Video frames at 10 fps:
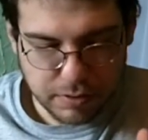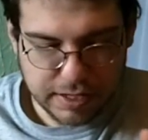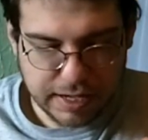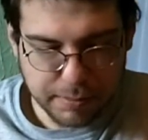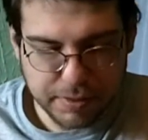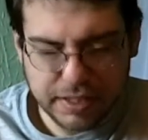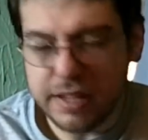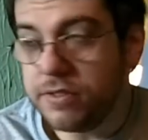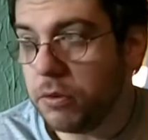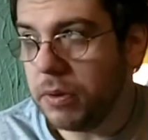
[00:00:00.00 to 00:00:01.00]
One, and I
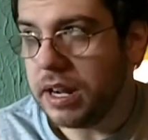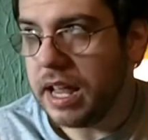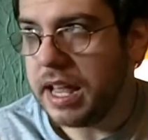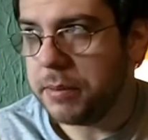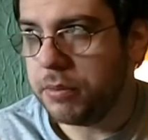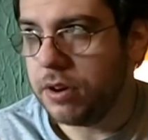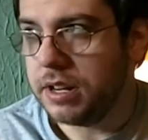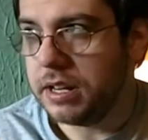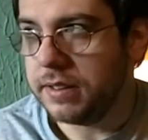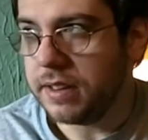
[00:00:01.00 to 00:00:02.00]
believe the one I had
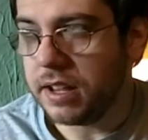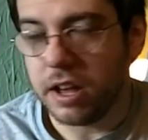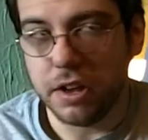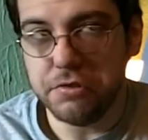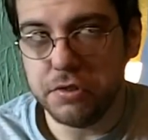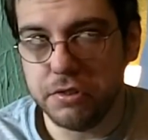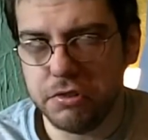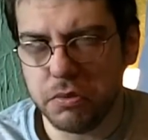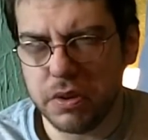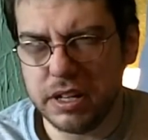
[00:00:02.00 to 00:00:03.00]
put in is like
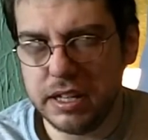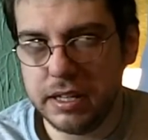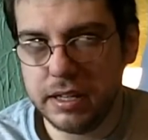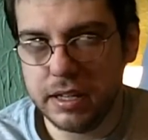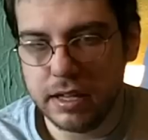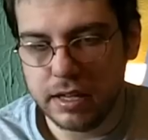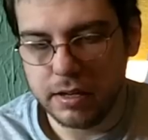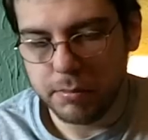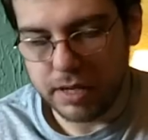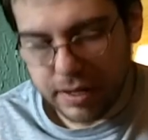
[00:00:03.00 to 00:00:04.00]
120,
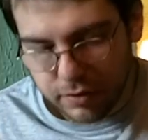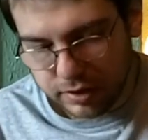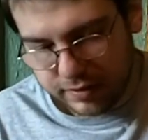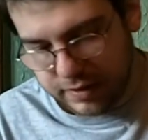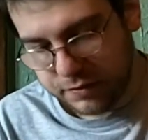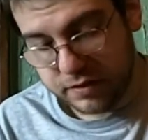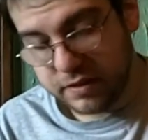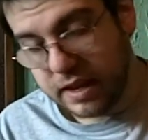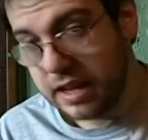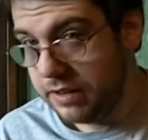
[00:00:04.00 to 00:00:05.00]
but I have all this
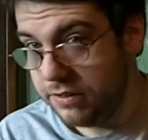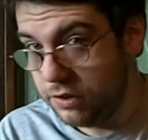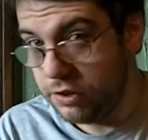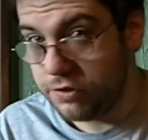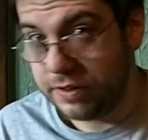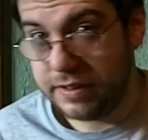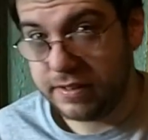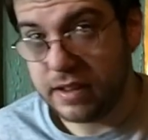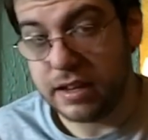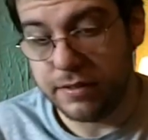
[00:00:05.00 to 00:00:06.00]
different added circuitry
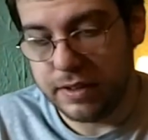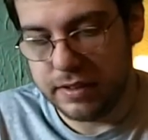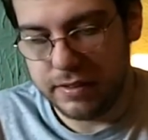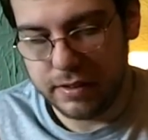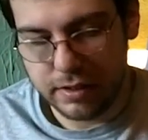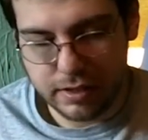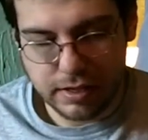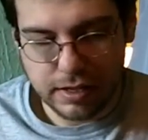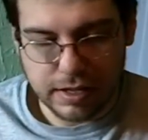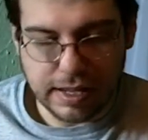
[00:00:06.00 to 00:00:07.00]
inside of it,
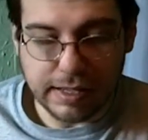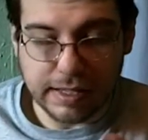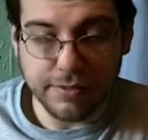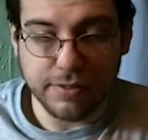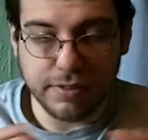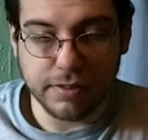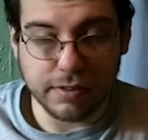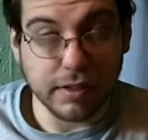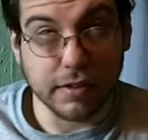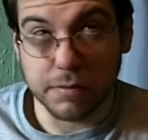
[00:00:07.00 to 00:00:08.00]
and that gives
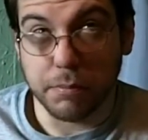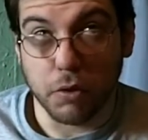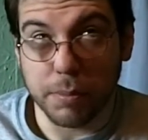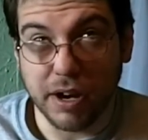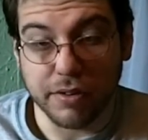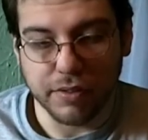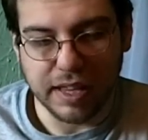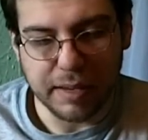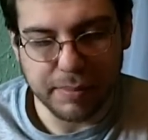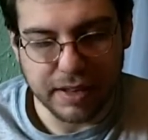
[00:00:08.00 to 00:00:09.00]
it's a more
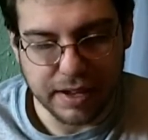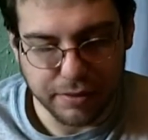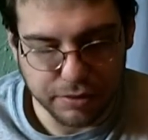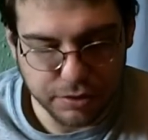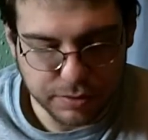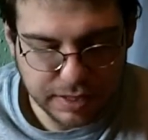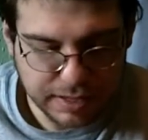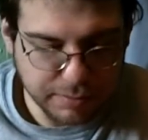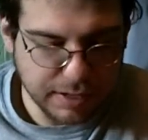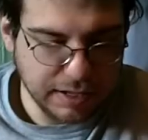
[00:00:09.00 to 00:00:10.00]
powerful amp now doing
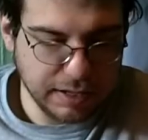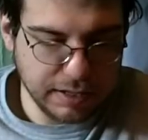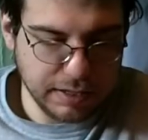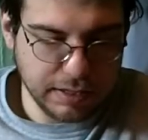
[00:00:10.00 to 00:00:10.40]
that way.